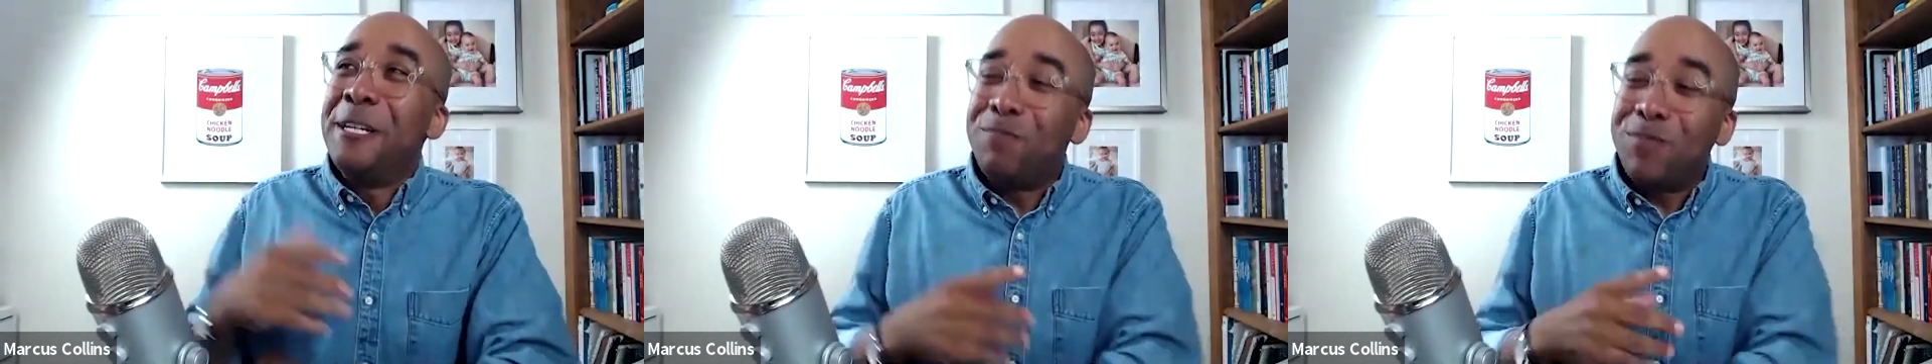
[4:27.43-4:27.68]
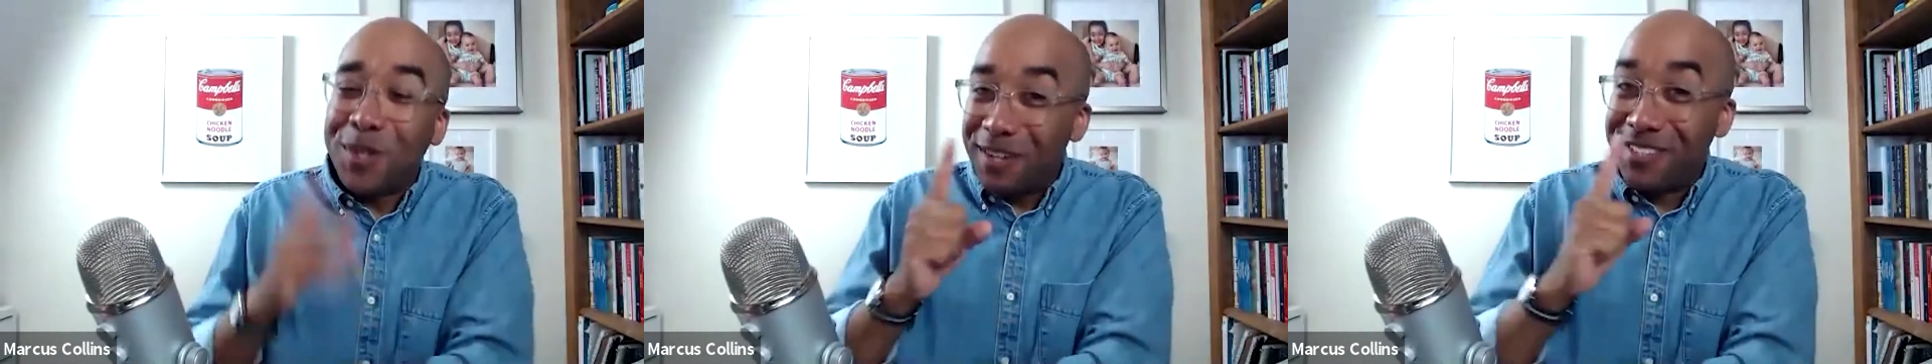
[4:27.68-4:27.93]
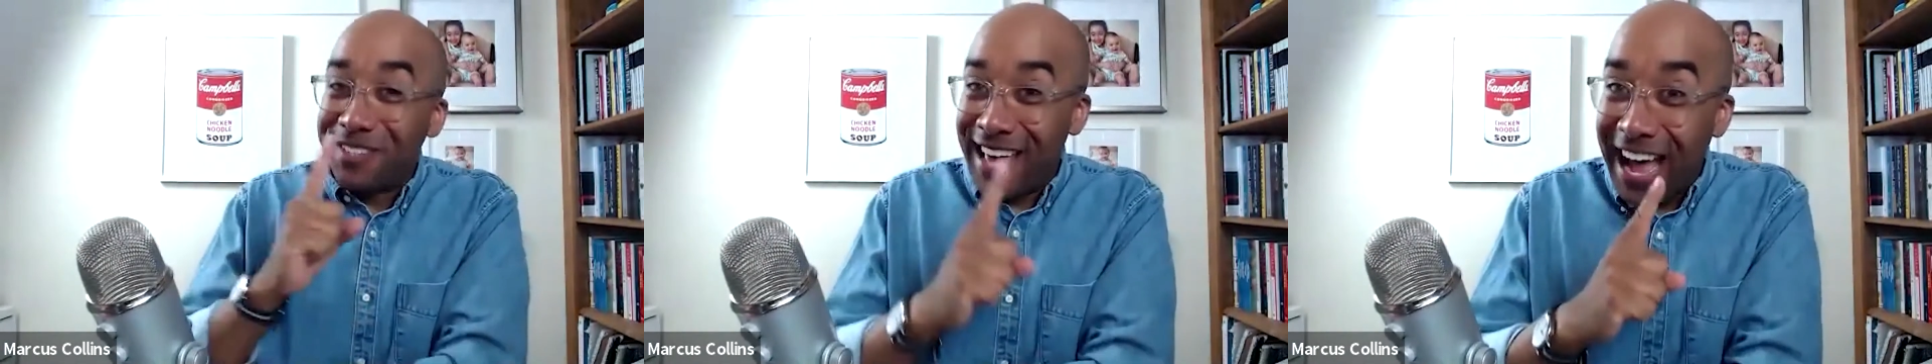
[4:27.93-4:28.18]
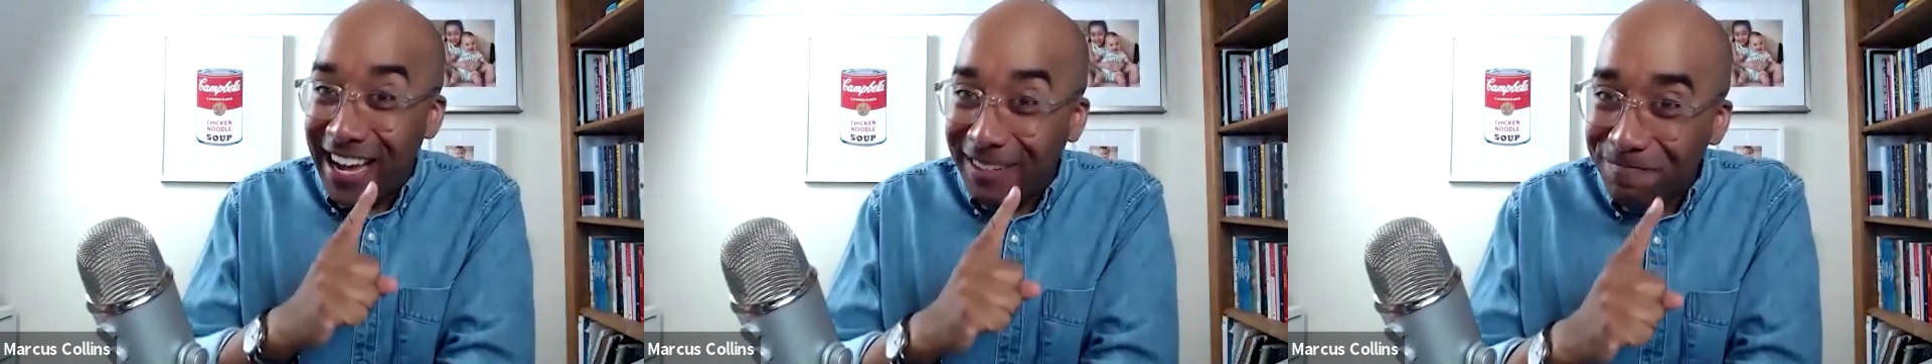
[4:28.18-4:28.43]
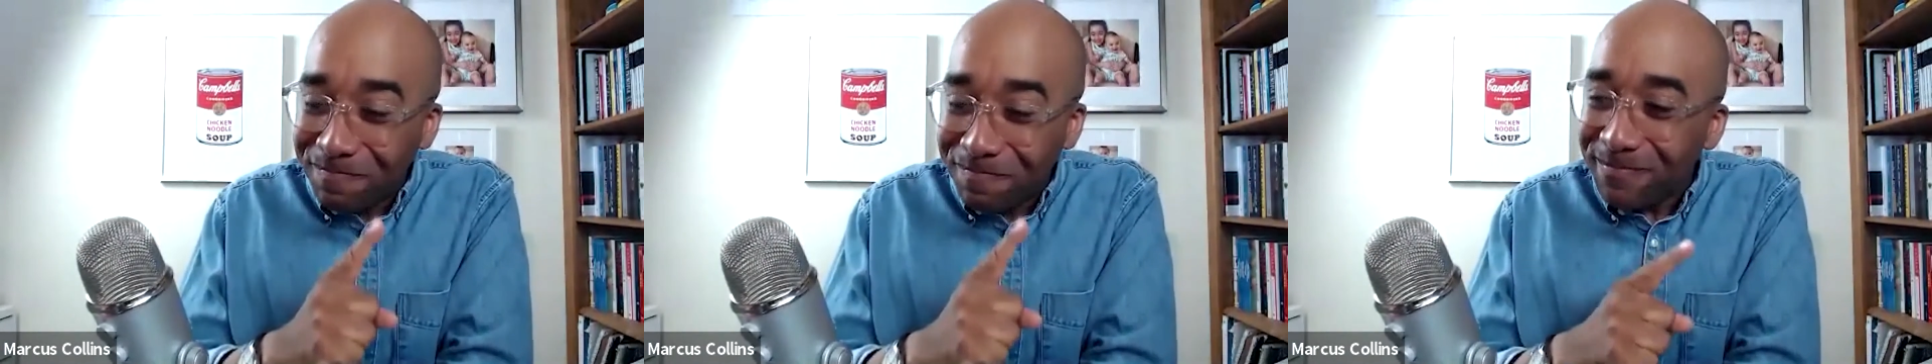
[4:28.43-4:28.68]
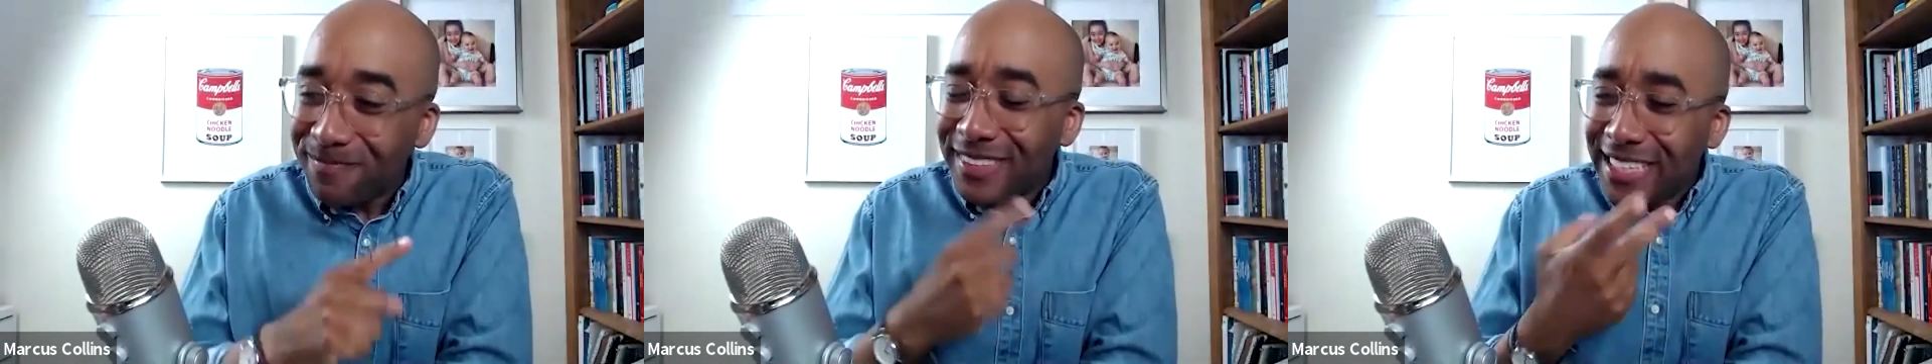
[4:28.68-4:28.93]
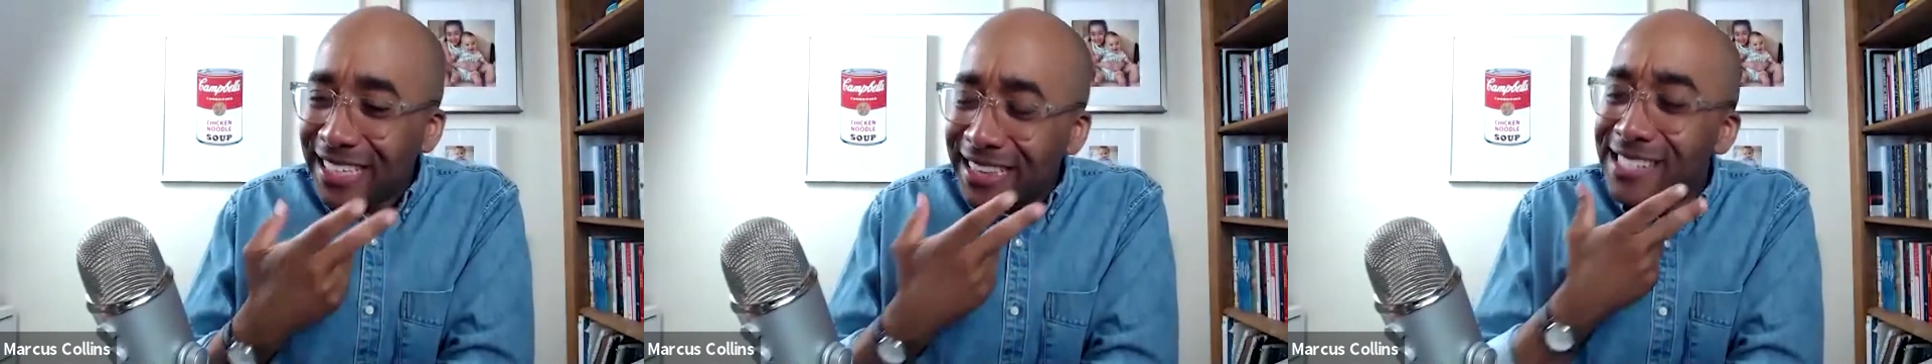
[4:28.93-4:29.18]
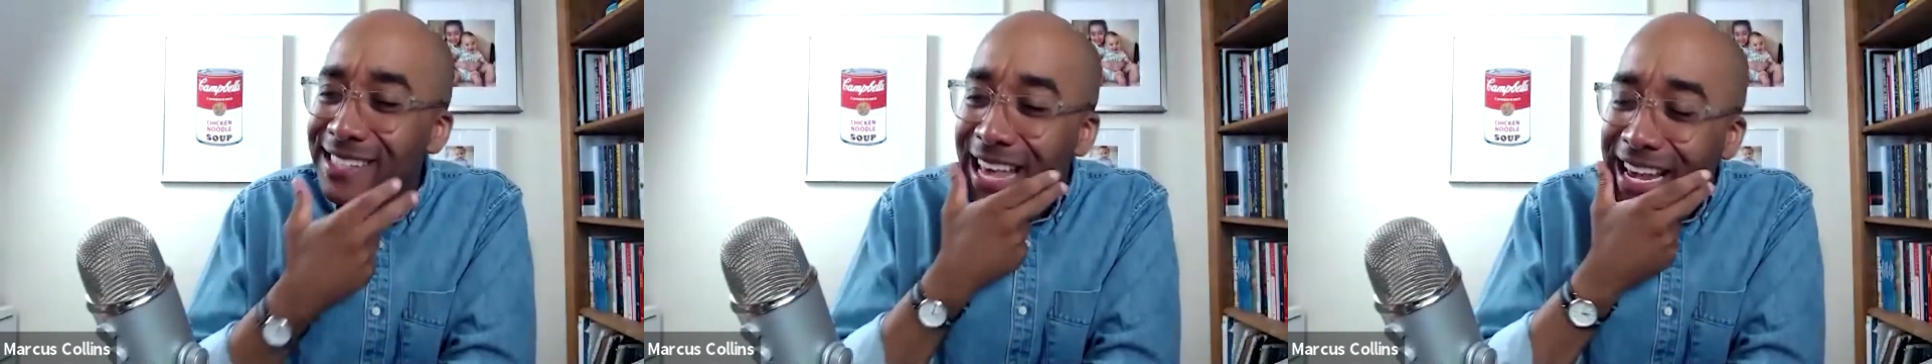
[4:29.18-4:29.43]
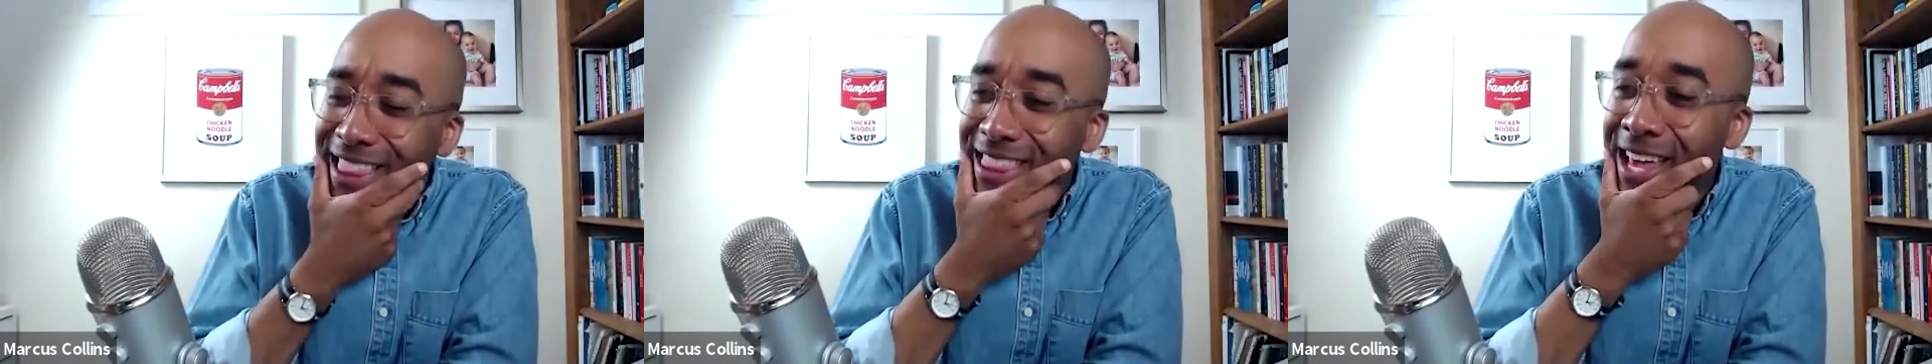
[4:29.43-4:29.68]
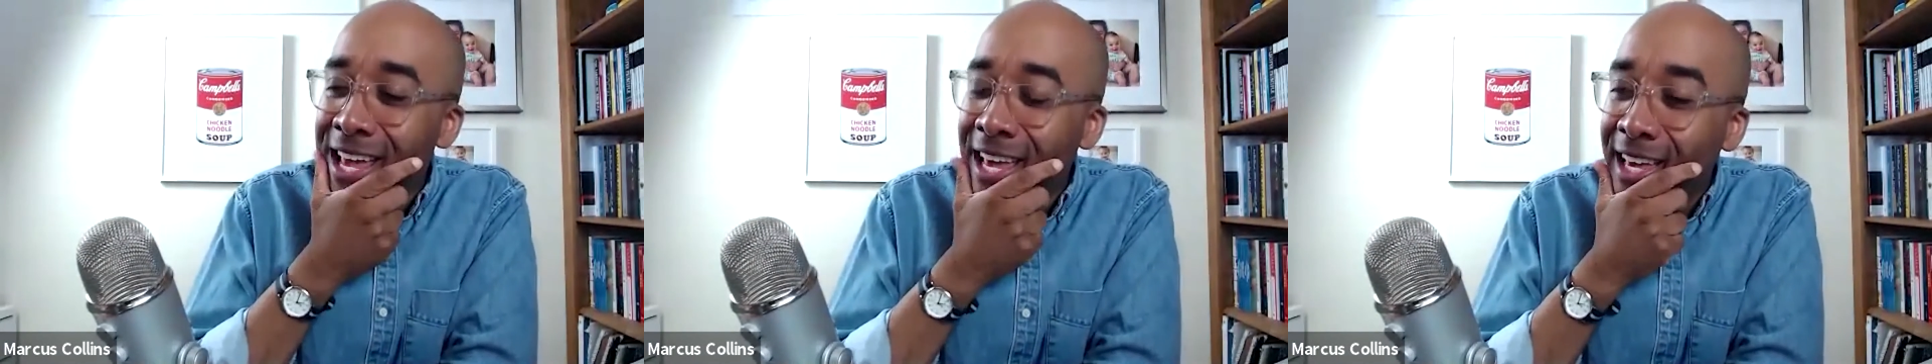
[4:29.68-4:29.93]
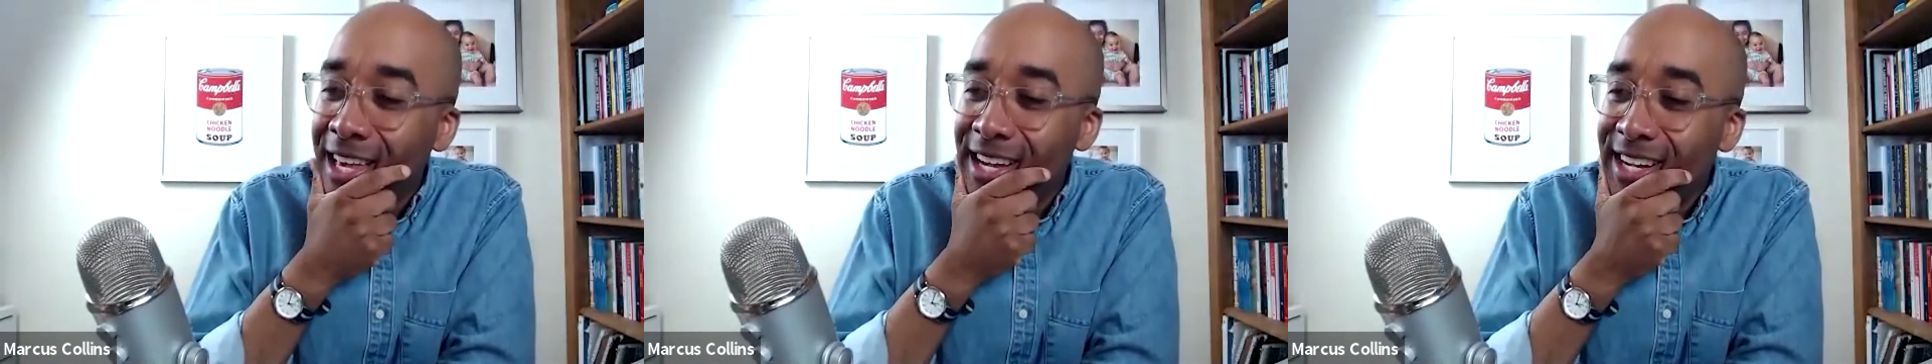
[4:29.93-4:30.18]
So there's that. The second thing,